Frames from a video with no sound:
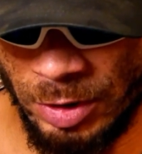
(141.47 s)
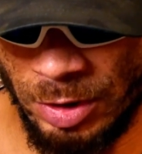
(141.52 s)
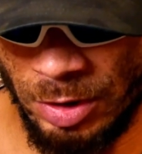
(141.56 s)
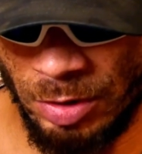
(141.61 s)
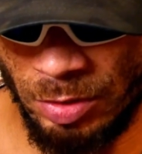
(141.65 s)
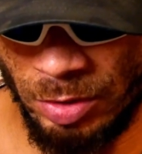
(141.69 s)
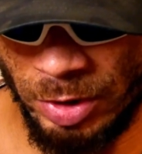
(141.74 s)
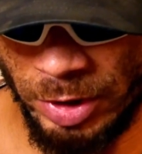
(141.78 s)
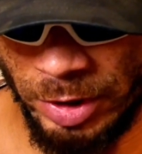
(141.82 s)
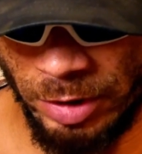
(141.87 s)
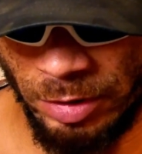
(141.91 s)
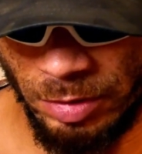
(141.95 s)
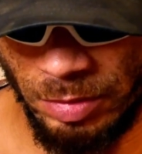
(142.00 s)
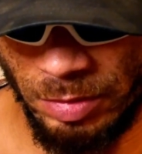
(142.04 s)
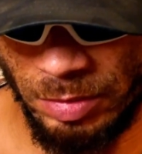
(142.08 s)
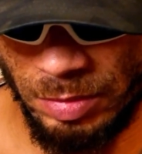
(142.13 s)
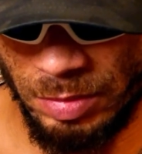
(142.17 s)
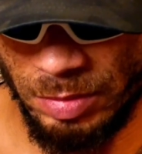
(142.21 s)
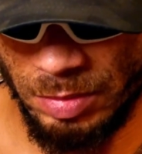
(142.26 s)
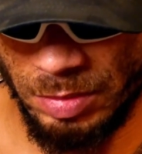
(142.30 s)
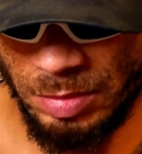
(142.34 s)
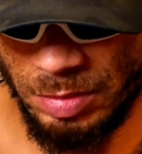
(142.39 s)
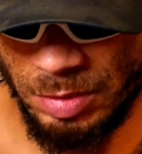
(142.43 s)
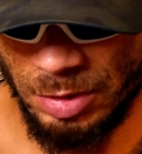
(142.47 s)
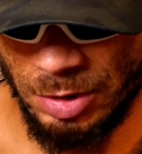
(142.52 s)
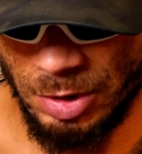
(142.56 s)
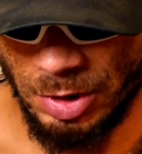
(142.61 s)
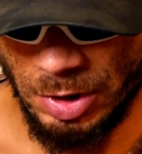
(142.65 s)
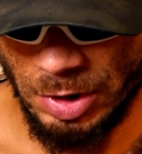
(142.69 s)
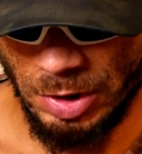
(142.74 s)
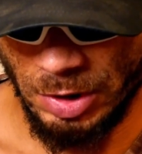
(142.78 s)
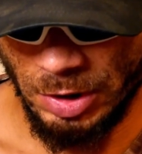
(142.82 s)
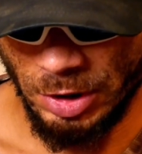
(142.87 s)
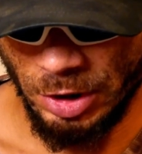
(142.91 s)
know now.
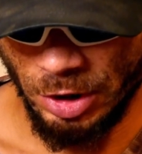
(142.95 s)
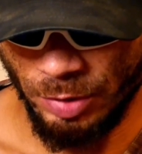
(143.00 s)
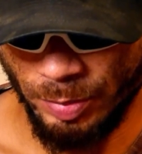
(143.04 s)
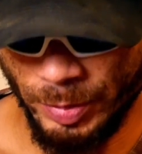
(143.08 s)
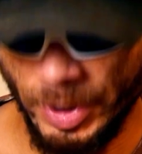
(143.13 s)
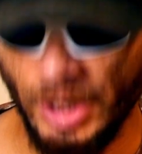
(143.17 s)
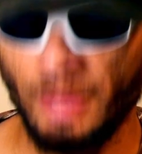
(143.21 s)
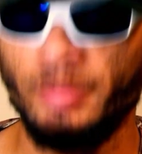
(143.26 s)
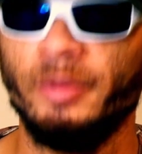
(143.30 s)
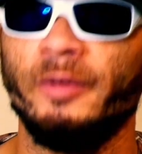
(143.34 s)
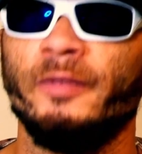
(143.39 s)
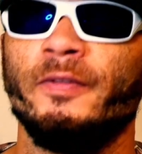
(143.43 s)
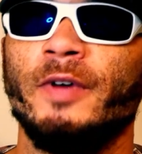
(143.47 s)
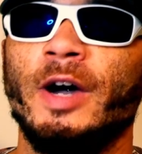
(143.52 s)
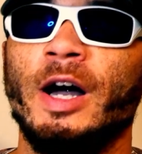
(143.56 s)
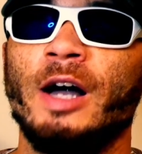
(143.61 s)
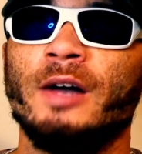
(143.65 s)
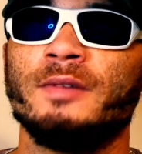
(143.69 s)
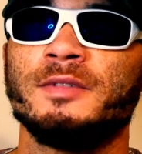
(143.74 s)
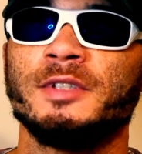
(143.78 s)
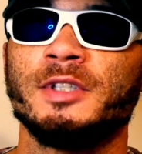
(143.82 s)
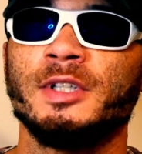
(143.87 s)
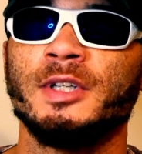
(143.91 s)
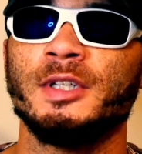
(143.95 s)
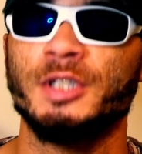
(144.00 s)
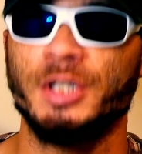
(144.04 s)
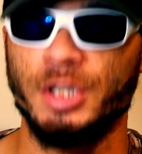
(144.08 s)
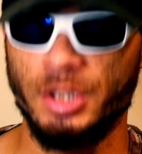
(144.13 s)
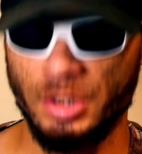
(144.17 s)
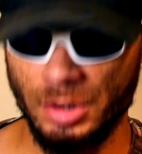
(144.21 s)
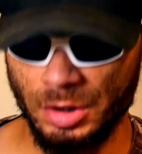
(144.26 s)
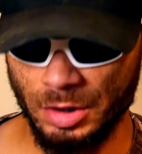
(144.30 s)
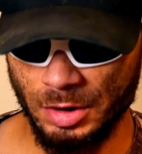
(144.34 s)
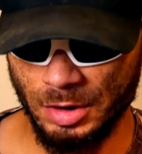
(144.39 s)
Maybe 5-6
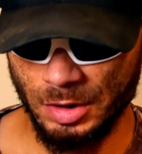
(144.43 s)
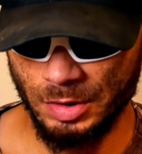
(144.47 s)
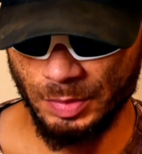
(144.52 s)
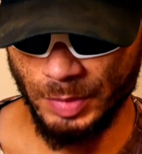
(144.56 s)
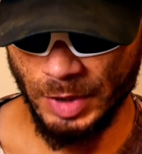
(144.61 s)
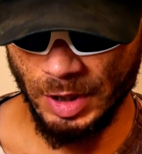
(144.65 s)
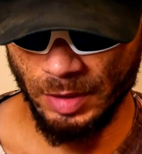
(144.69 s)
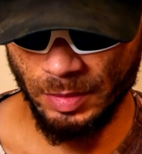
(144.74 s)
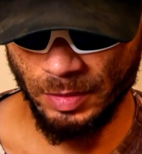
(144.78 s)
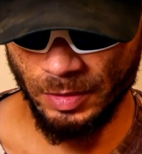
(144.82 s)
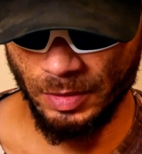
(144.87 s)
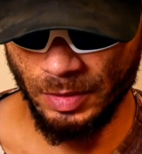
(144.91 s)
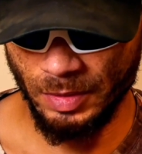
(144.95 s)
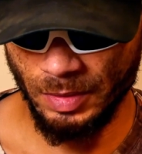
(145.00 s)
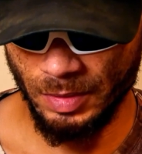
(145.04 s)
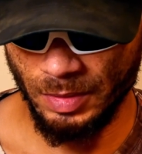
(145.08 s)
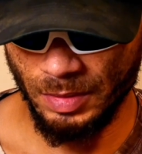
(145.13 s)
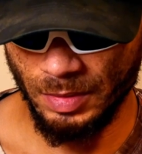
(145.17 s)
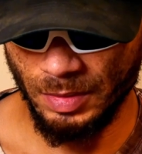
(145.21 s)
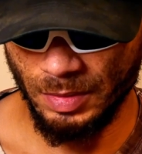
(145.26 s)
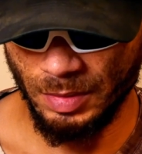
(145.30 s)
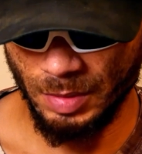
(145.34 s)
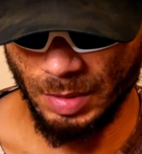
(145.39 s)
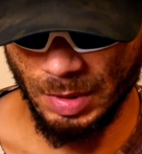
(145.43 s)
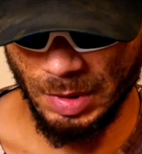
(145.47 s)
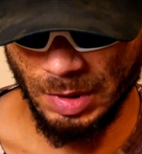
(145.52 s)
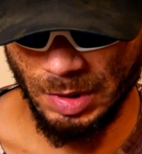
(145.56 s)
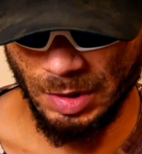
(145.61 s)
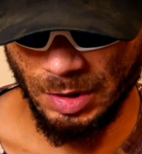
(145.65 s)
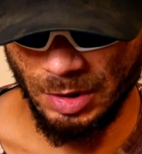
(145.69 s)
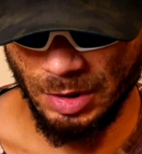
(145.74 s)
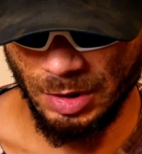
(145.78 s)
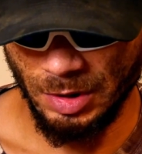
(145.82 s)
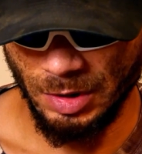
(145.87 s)
years, maybe
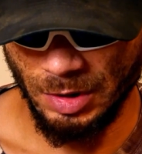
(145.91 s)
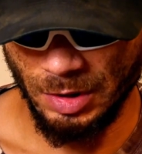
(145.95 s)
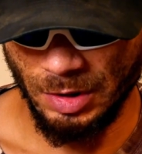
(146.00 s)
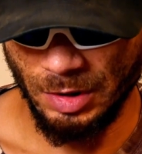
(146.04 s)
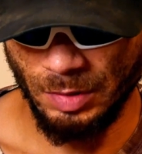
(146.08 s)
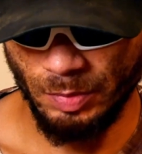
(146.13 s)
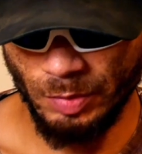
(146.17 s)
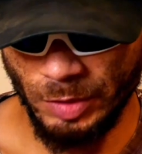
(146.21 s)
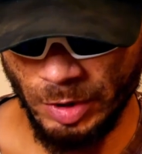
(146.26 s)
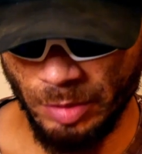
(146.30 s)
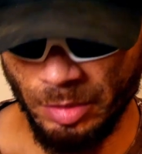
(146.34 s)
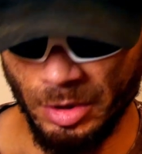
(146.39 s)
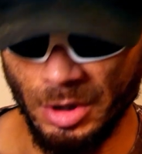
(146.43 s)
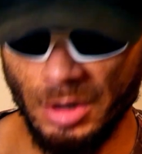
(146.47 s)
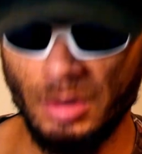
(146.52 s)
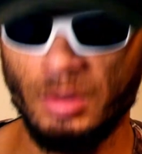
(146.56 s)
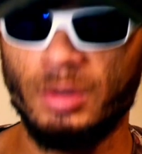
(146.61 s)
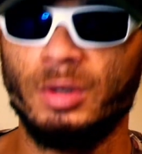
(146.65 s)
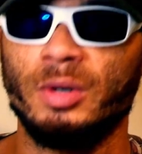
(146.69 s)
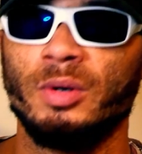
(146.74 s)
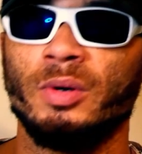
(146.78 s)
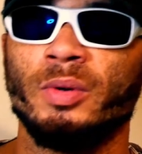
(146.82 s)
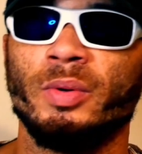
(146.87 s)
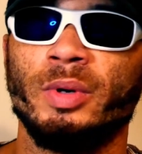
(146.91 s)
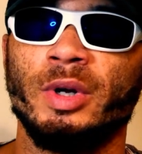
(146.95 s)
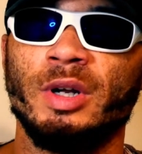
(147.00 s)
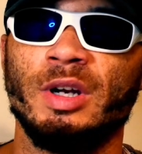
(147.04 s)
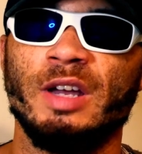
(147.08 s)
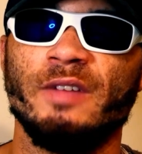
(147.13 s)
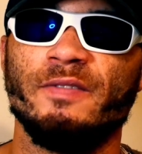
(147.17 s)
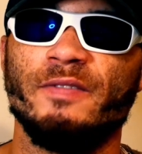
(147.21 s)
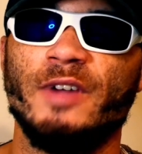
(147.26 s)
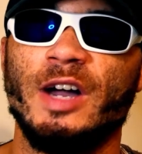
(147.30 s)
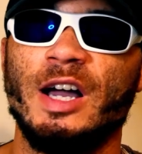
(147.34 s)
going on around
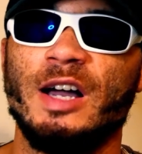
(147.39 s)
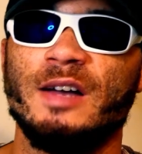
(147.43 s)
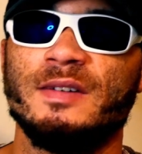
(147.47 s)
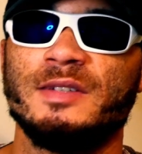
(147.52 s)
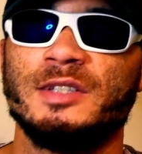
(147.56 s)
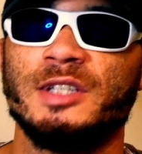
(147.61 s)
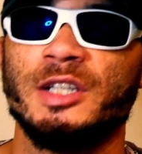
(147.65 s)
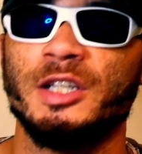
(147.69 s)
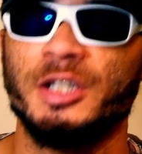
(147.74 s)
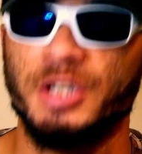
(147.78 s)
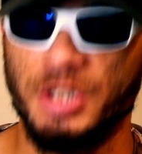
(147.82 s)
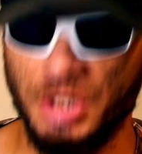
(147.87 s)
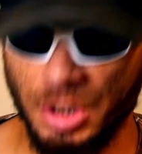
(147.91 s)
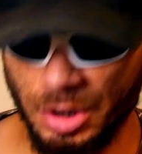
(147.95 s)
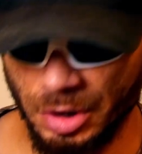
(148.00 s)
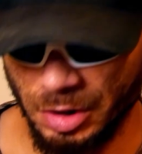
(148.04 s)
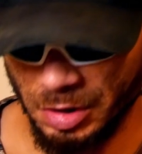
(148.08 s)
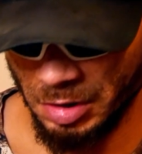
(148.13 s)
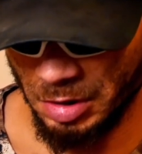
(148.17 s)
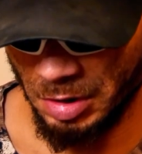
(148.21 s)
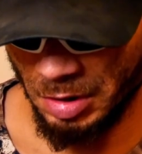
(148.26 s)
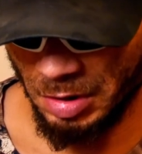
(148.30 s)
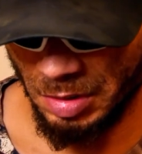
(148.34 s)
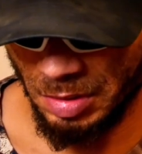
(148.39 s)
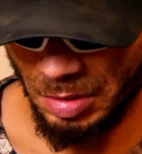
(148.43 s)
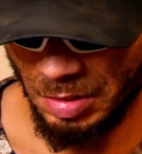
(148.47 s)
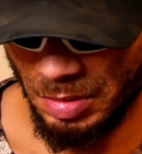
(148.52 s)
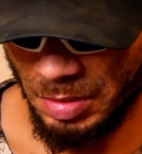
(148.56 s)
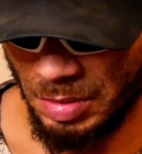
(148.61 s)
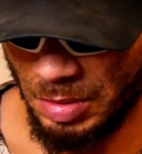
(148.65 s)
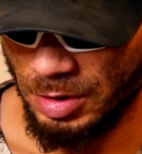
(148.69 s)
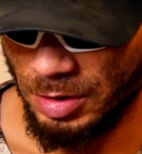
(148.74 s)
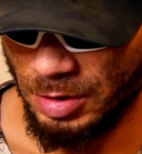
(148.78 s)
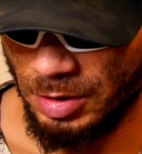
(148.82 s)
like 5-6 years.
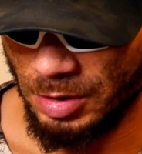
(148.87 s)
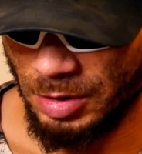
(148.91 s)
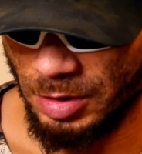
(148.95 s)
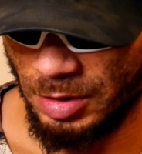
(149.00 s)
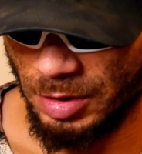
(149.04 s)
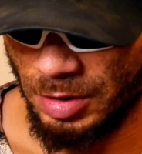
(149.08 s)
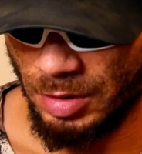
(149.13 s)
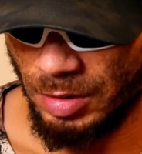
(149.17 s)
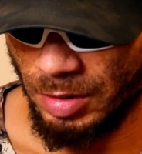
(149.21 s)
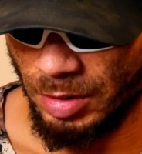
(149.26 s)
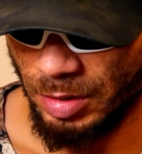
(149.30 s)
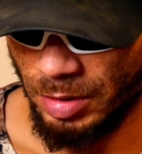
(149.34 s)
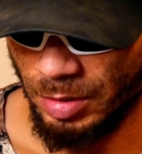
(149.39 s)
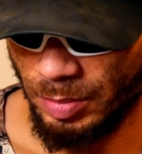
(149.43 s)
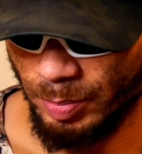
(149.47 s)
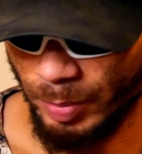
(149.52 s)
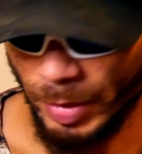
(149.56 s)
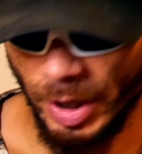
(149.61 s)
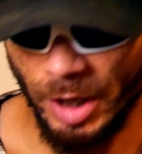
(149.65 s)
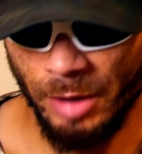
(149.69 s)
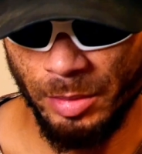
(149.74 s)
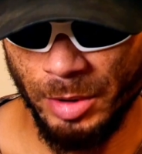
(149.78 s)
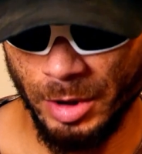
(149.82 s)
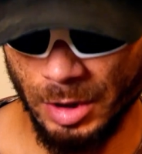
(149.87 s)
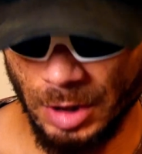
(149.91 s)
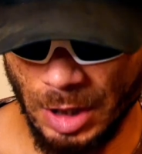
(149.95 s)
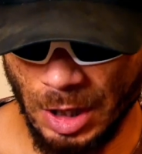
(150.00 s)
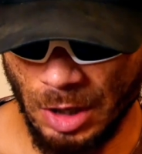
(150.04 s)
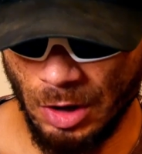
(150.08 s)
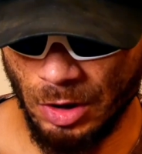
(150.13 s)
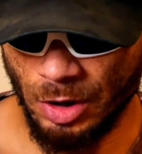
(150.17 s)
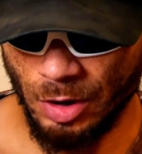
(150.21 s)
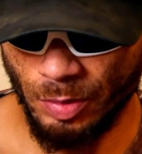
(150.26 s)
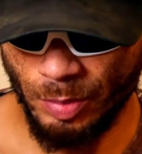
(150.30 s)
Maybe
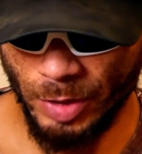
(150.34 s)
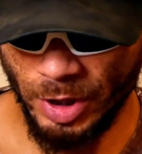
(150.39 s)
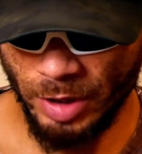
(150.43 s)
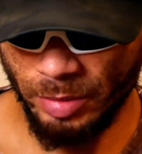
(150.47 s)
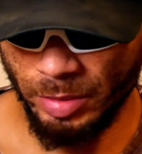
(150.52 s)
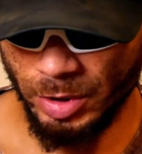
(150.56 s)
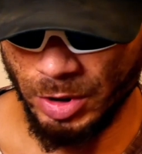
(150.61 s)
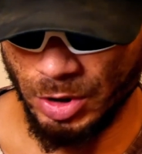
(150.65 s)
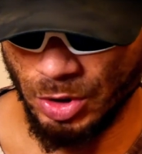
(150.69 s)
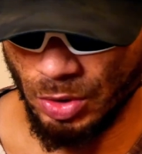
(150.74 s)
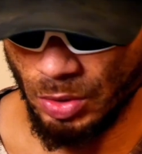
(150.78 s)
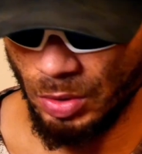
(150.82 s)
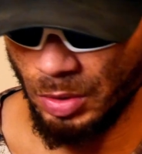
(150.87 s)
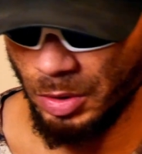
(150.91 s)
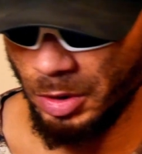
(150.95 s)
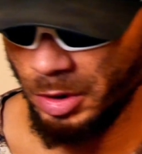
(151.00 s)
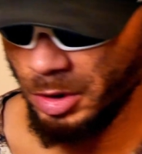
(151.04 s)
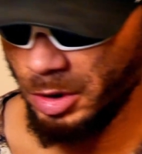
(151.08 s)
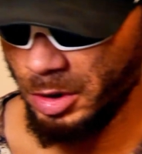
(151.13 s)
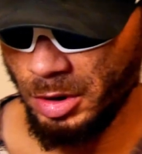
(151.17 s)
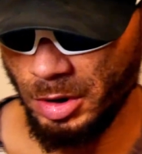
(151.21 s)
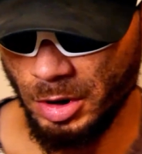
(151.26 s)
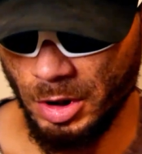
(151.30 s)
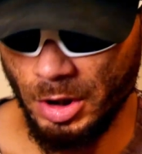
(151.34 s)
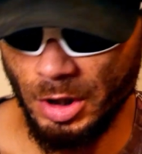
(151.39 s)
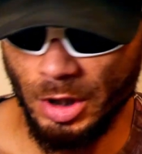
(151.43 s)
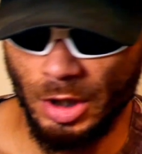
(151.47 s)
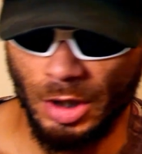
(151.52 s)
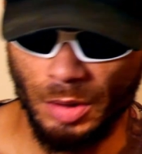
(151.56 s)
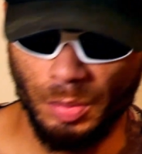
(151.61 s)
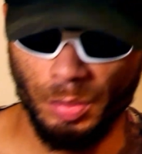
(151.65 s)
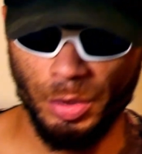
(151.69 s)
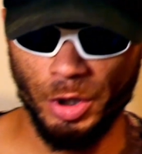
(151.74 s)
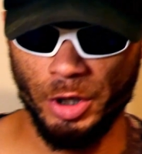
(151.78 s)
longer, maybe shorter.
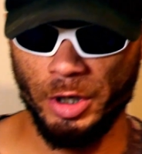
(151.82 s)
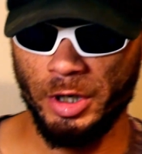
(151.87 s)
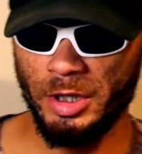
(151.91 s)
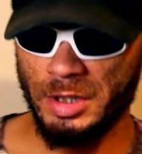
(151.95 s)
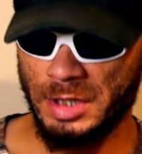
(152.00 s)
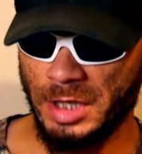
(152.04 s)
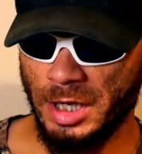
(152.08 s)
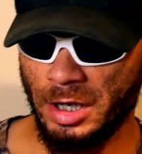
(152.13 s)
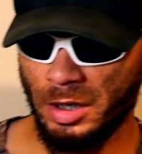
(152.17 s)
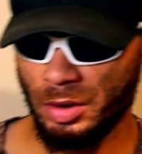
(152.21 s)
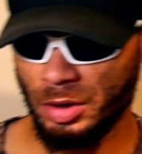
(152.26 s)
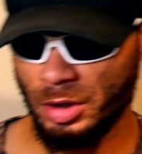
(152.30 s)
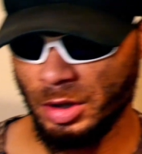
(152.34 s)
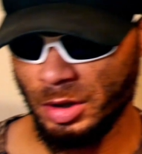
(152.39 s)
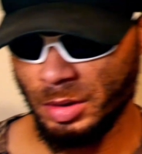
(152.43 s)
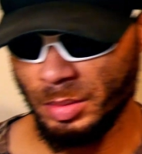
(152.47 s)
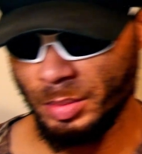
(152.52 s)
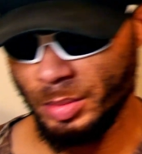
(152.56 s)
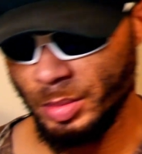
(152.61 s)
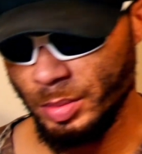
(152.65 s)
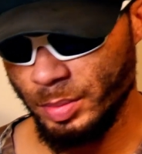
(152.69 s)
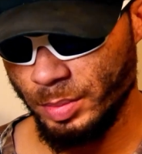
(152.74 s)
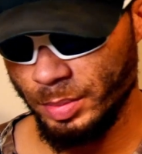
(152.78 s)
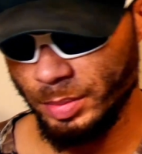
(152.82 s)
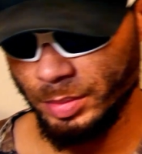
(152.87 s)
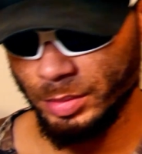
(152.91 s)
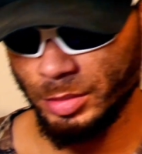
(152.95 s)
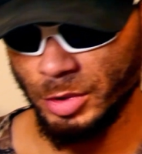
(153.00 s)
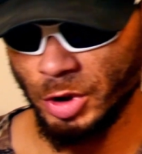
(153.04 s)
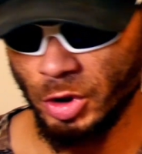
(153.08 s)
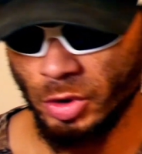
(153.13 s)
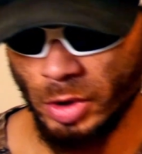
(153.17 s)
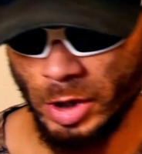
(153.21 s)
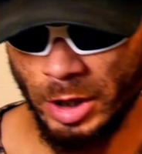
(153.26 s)
But it's held up
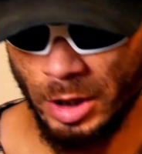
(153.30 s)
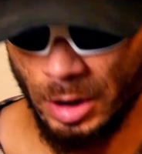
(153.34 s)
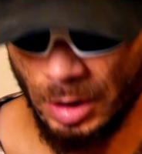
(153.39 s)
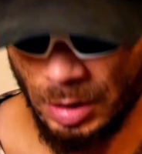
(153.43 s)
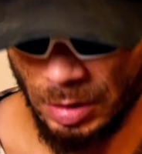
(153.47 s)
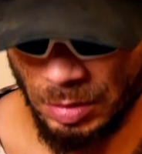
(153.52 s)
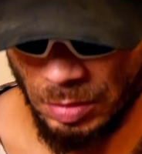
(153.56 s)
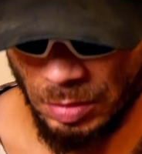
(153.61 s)
great